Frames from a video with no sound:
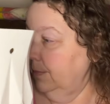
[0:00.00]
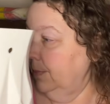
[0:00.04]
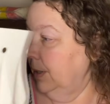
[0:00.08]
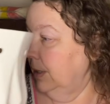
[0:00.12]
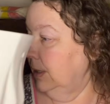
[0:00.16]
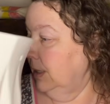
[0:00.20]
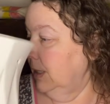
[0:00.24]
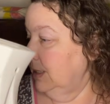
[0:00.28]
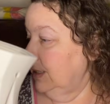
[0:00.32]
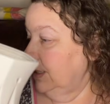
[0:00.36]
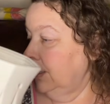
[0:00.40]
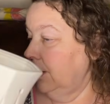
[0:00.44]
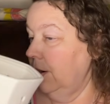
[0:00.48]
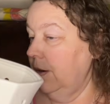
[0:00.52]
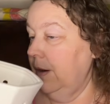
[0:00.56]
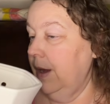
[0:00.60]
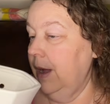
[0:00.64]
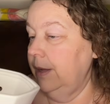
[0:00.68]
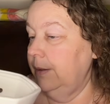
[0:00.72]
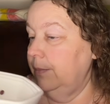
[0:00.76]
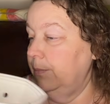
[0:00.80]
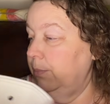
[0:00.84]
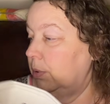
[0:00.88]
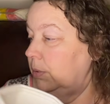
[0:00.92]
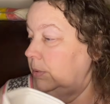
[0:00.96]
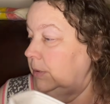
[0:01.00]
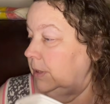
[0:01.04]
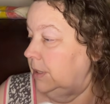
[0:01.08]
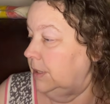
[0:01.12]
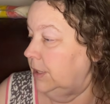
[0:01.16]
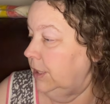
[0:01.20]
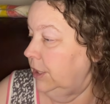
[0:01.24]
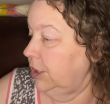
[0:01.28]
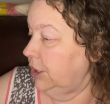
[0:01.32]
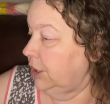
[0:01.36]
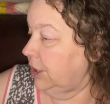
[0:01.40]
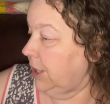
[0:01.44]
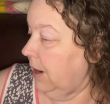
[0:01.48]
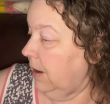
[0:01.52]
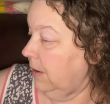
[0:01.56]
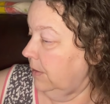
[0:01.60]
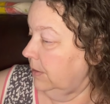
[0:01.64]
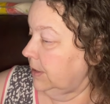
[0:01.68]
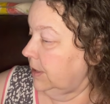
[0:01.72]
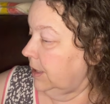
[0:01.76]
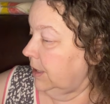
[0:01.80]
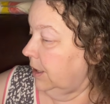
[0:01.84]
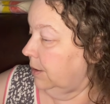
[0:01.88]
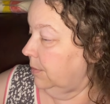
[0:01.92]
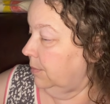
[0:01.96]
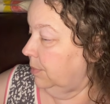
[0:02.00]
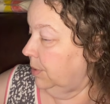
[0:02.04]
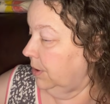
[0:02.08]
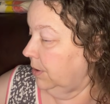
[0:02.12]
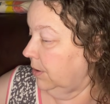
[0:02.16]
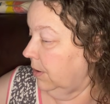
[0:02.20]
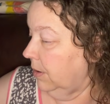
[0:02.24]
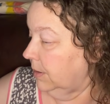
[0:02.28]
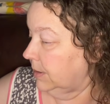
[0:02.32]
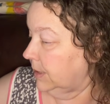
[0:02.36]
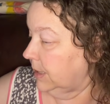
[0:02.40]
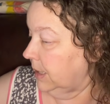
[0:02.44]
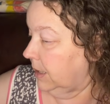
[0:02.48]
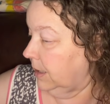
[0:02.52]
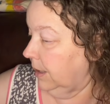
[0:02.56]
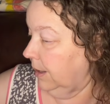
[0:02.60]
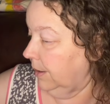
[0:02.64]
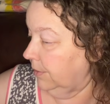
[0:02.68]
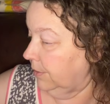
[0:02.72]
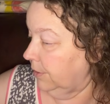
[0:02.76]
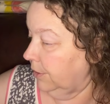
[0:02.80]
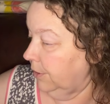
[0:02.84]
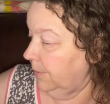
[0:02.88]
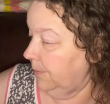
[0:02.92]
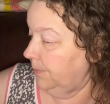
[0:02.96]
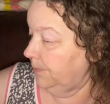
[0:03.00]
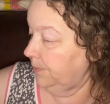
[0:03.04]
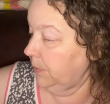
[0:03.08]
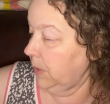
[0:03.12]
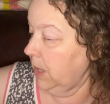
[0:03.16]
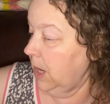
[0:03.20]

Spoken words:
but let's go ahead and pull the dish out so I can put it all together.